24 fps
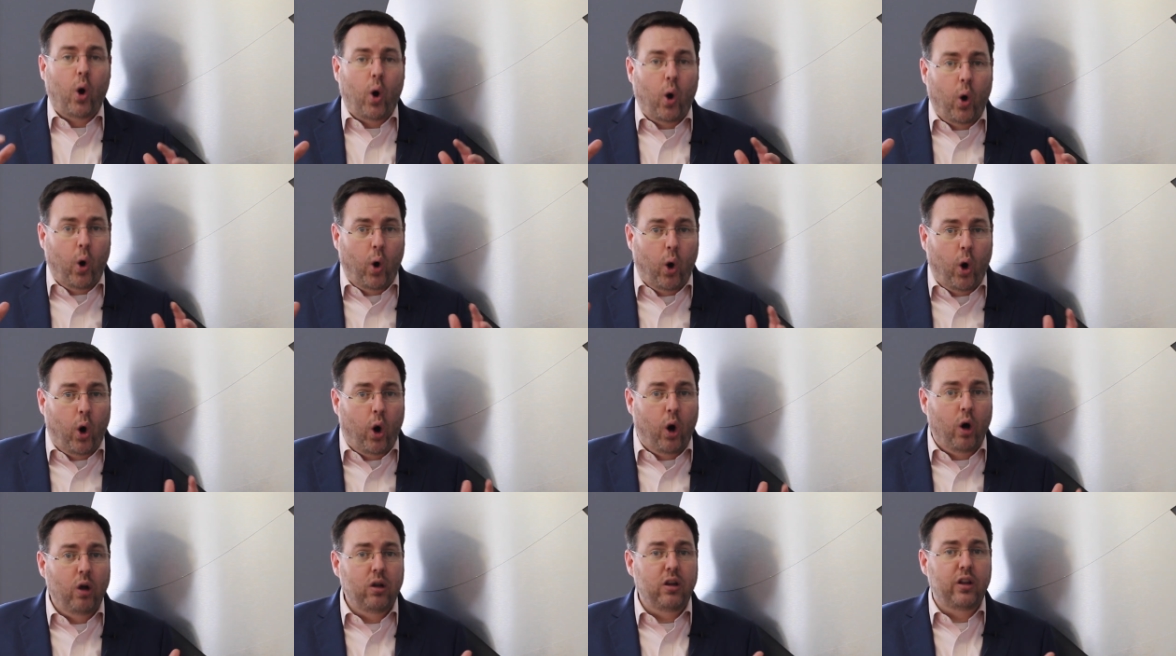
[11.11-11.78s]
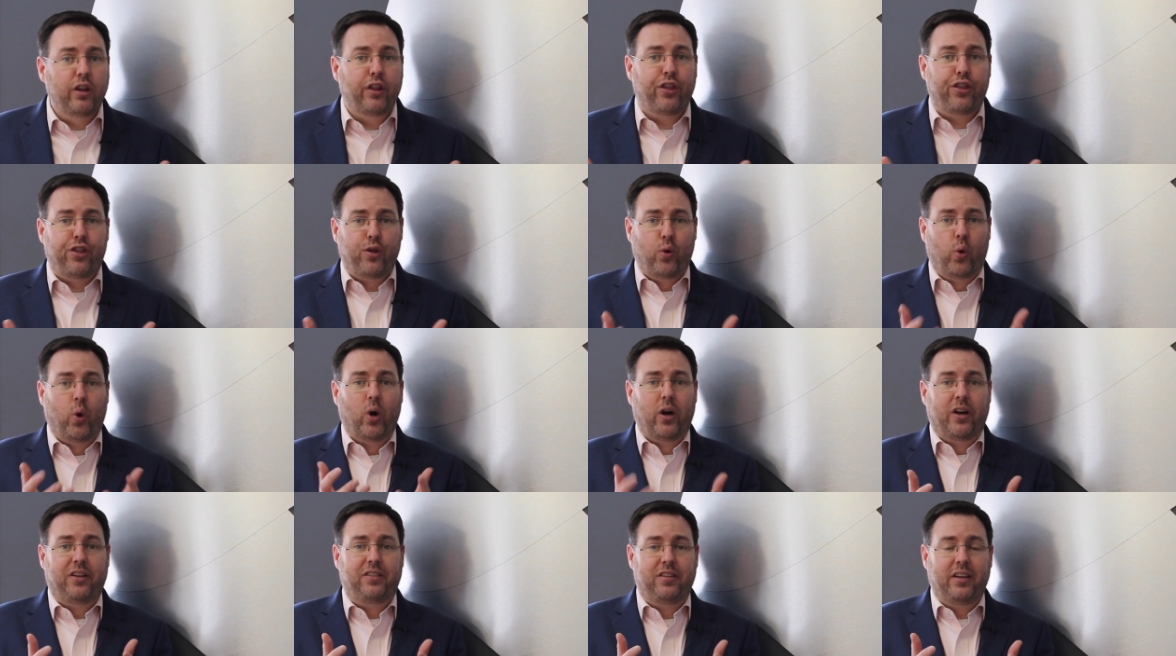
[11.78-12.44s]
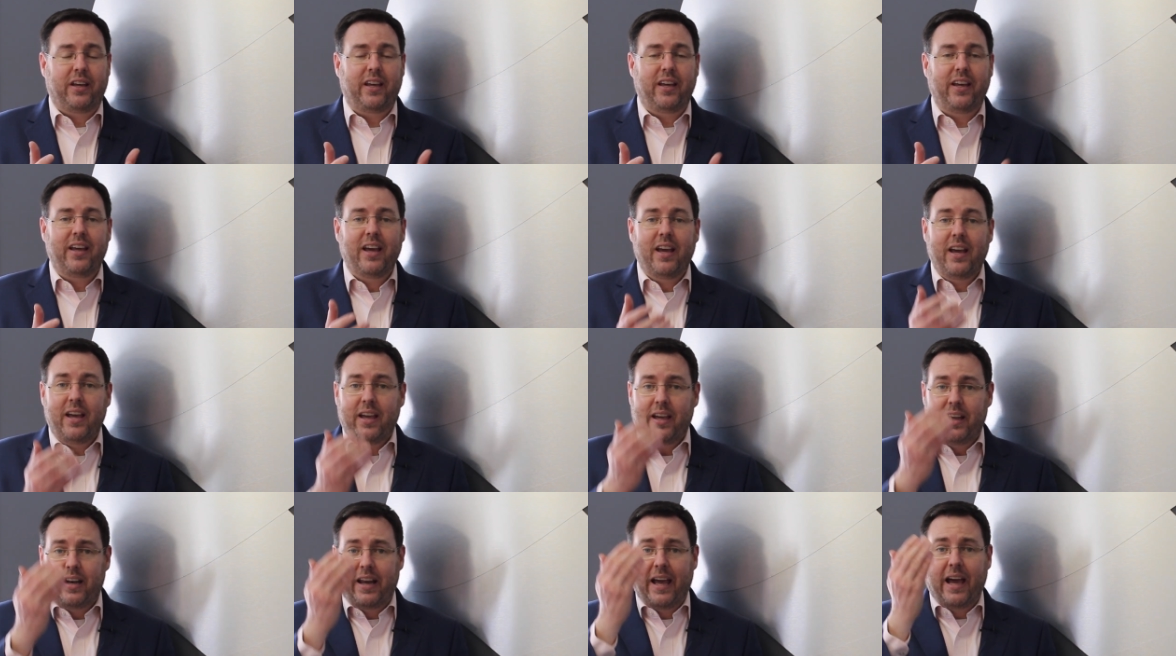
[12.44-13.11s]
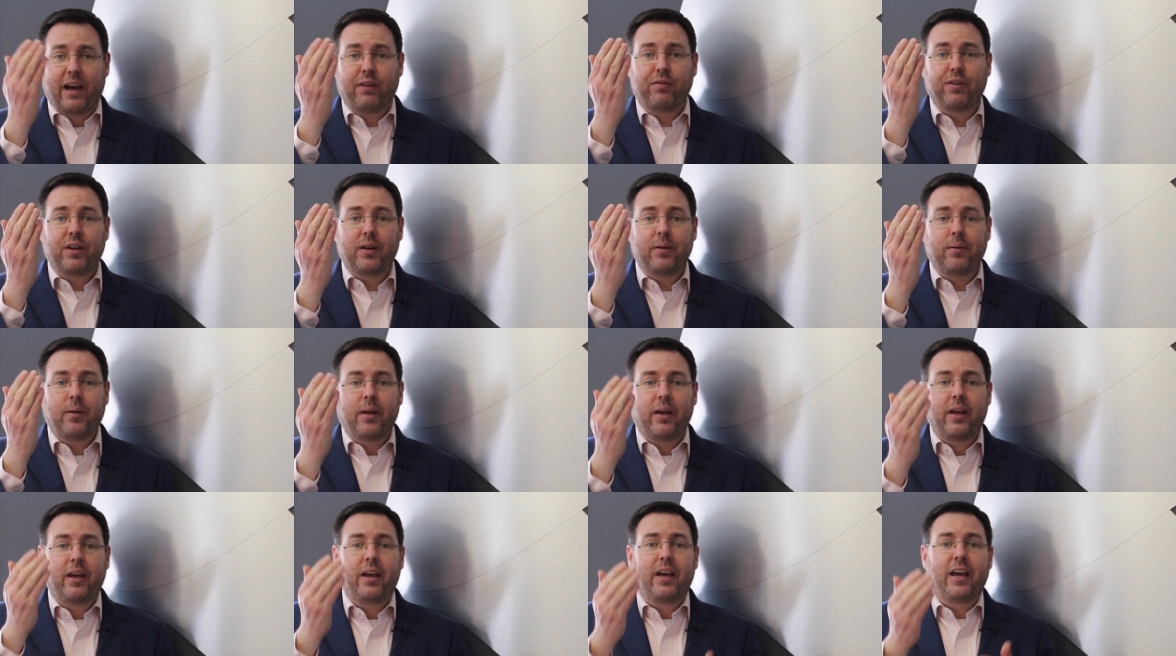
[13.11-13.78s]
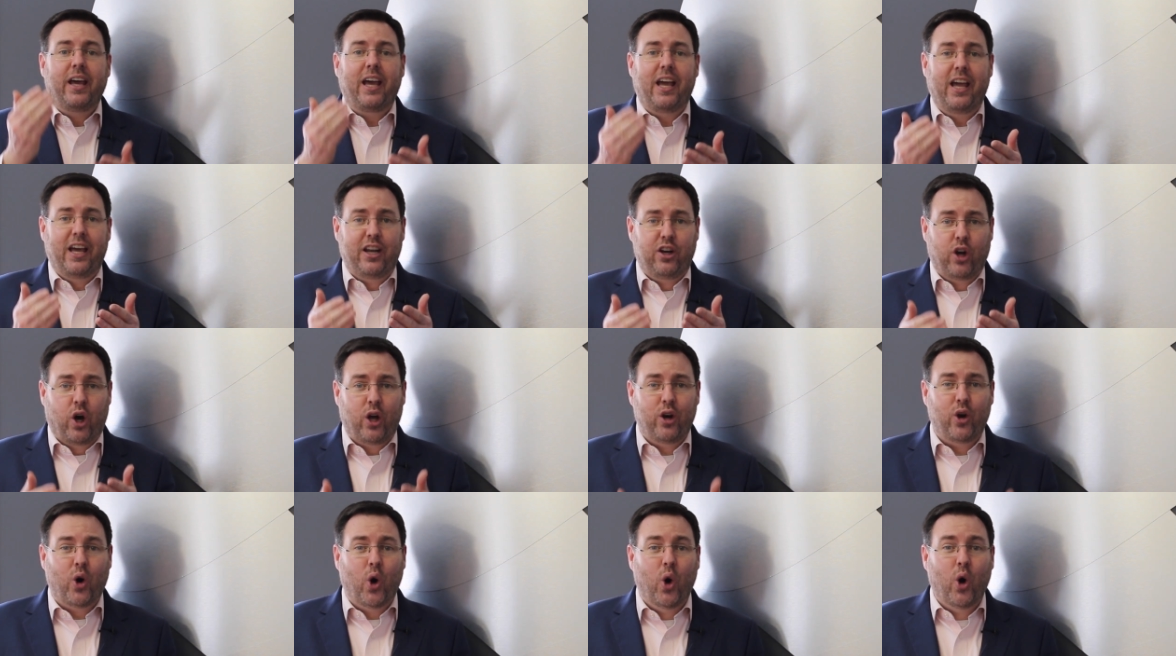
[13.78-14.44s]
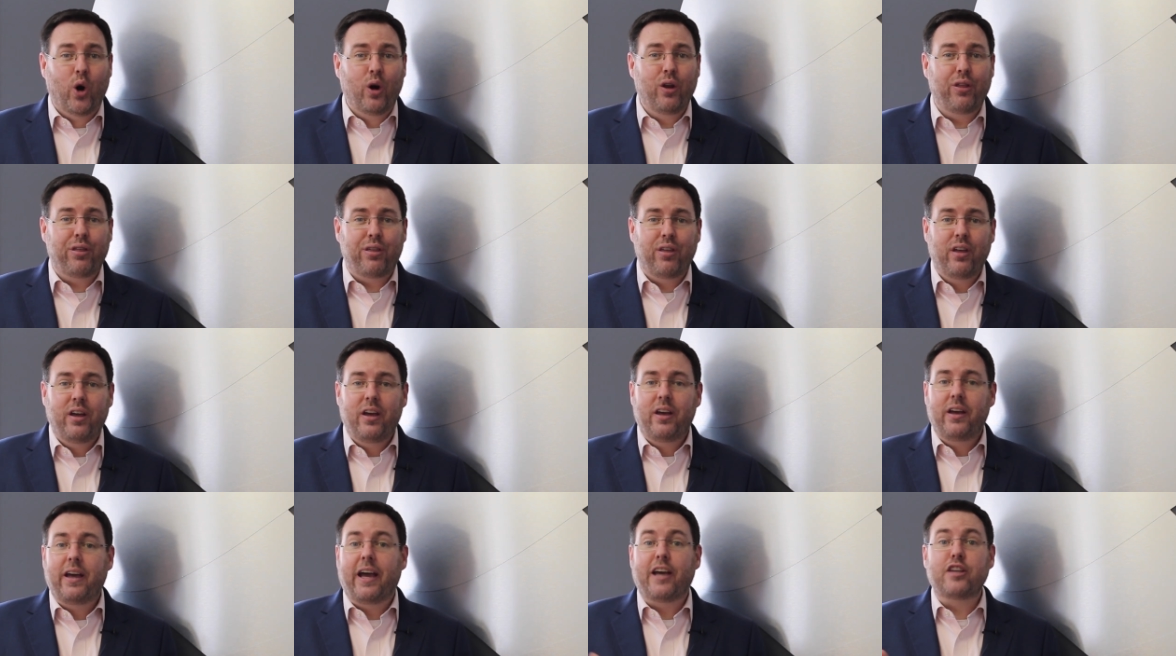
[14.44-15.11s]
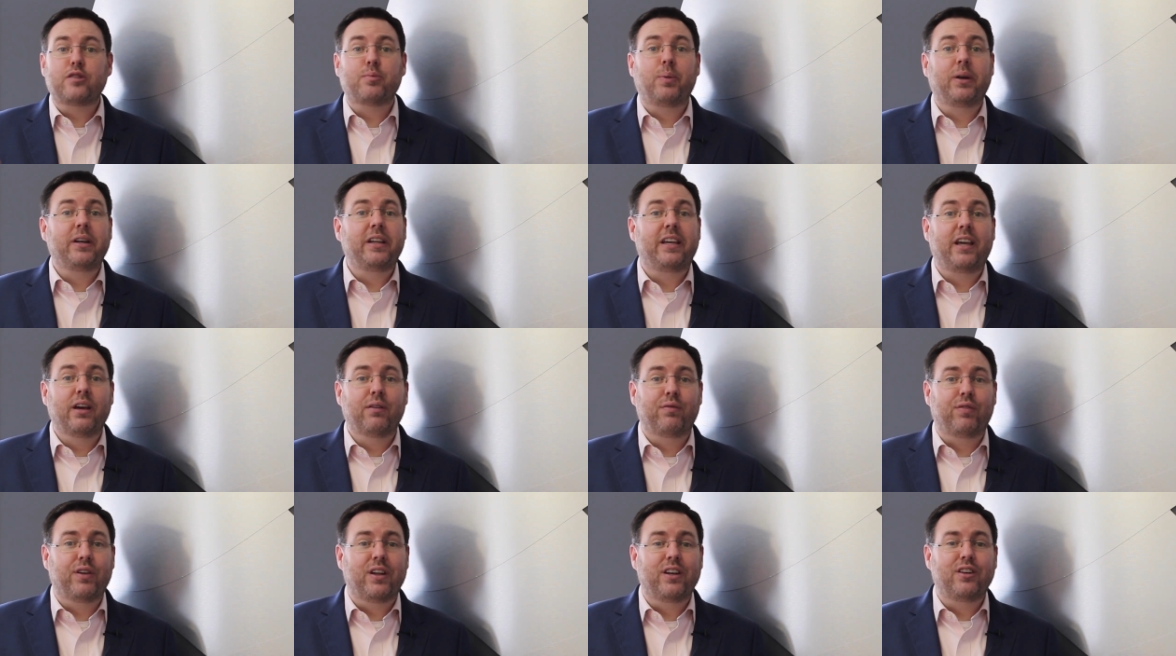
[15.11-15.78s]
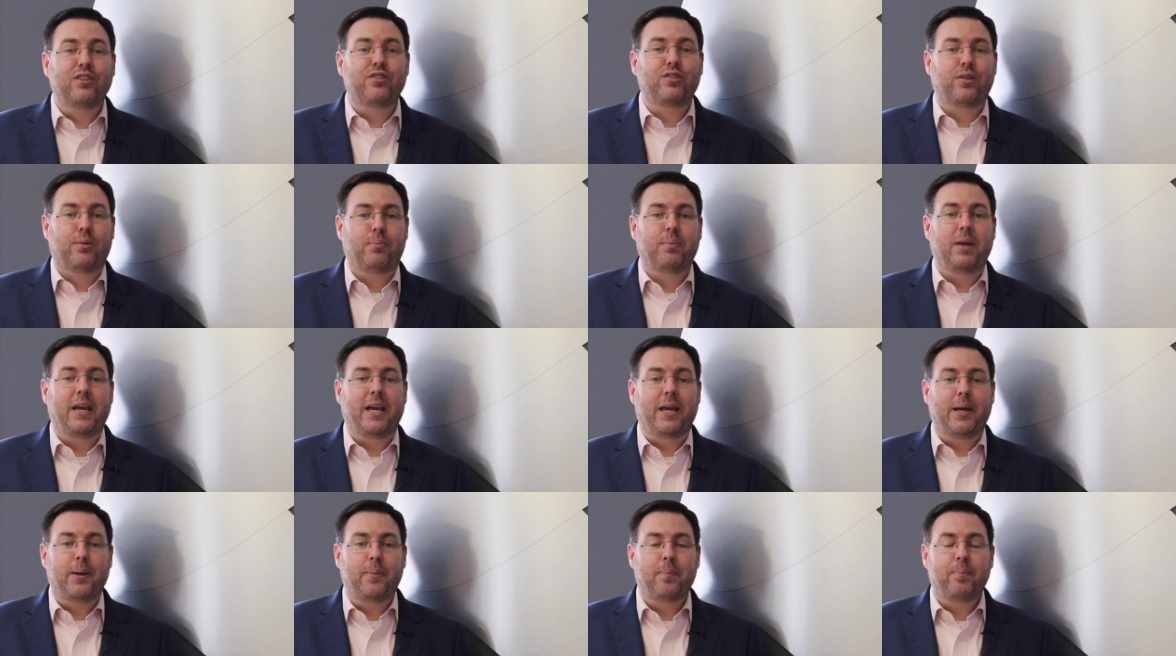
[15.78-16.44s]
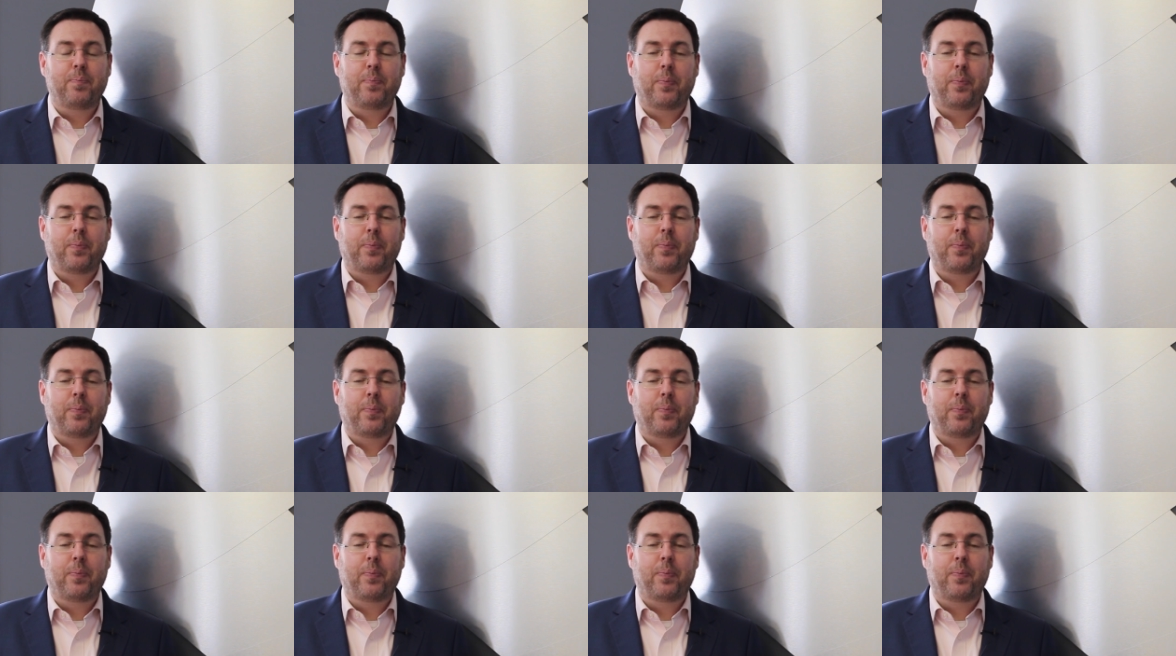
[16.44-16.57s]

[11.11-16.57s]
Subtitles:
"All authority in heaven and on earth has been given to me."